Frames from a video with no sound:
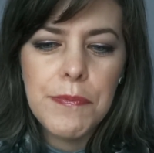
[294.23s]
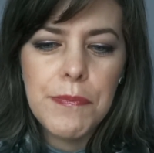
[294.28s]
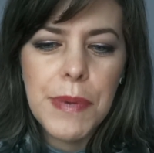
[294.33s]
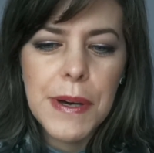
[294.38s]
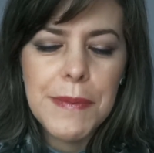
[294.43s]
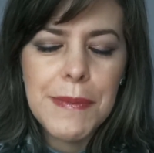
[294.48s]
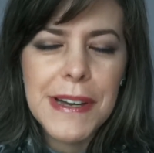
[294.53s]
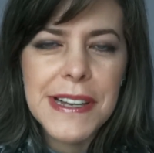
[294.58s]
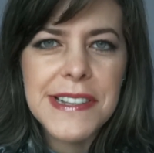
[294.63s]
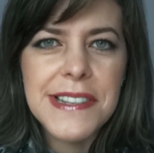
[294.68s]

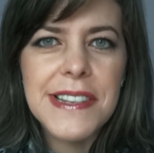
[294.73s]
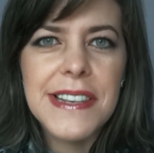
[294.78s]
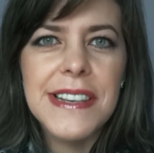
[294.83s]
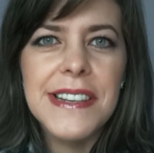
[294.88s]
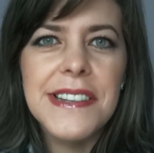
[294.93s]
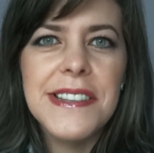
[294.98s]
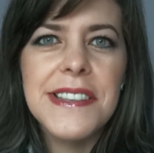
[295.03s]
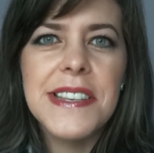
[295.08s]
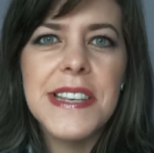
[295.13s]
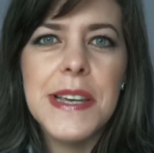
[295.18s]
but my
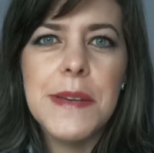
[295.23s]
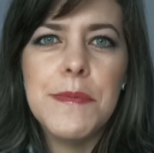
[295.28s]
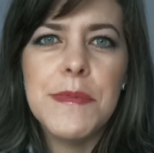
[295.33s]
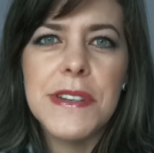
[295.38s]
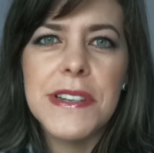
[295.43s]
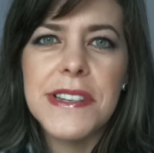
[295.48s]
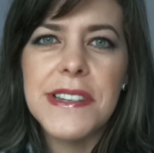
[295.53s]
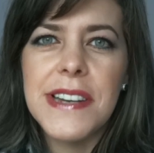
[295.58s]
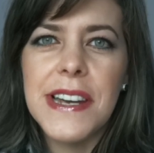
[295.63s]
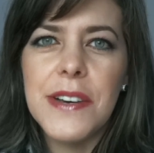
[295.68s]
skin seemed to
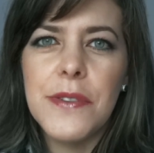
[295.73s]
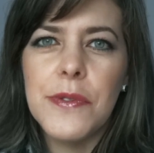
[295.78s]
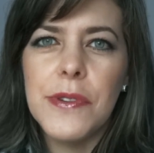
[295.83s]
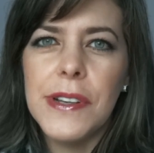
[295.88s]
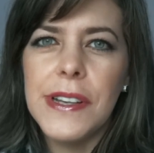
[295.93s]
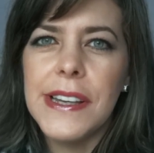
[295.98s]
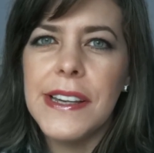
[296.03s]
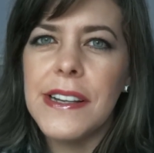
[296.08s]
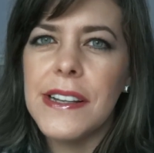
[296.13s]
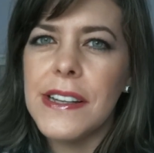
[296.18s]
stay
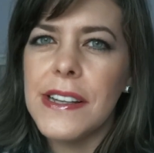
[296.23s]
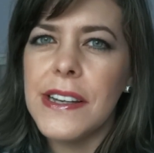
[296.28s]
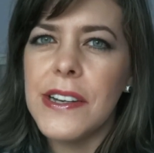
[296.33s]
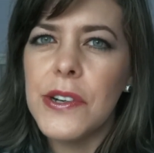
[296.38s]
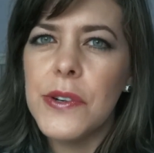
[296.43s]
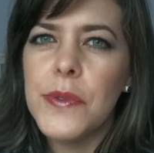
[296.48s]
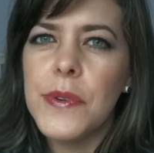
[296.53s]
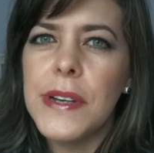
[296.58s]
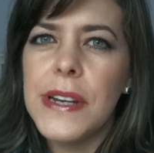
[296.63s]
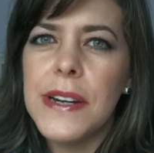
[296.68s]
really
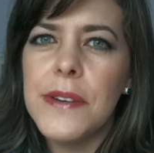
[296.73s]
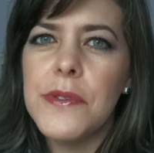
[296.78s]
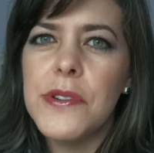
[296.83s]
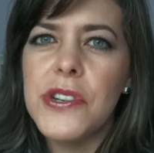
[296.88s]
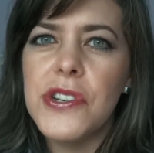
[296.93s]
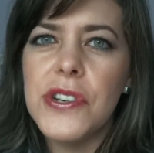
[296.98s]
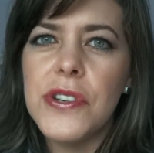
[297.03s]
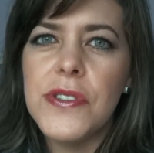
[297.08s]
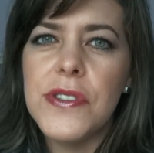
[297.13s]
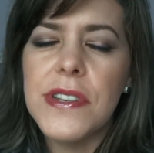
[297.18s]
clear when I
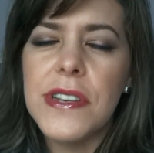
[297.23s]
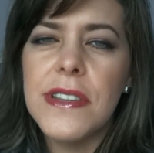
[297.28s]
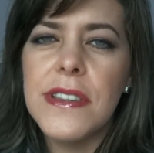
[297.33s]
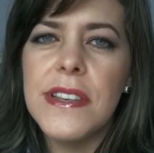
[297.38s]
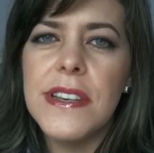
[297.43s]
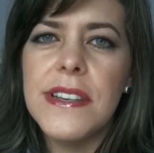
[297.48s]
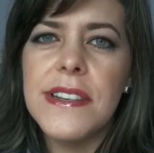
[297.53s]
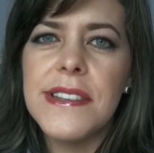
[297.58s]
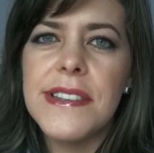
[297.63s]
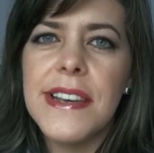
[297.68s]
was using
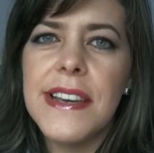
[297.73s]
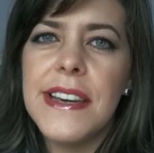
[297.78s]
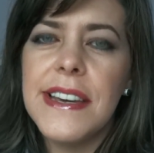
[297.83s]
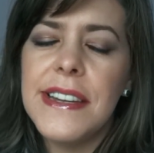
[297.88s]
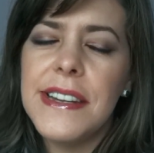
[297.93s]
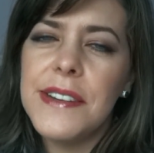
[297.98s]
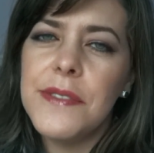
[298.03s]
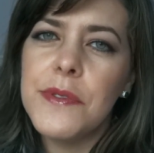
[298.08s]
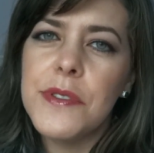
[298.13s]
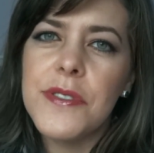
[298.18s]
this,
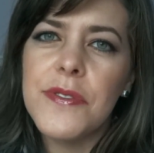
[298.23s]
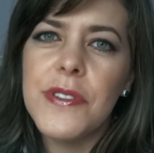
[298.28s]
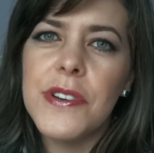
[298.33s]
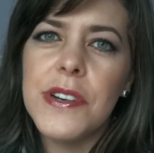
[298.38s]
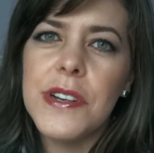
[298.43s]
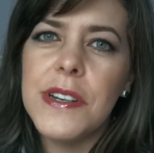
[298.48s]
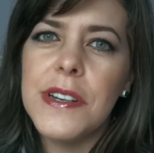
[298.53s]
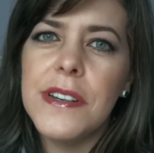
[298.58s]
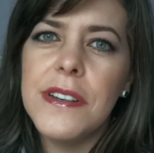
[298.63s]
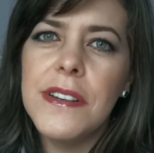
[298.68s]
and it was
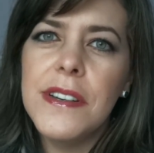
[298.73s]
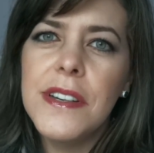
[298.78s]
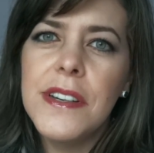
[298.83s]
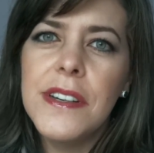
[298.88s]
very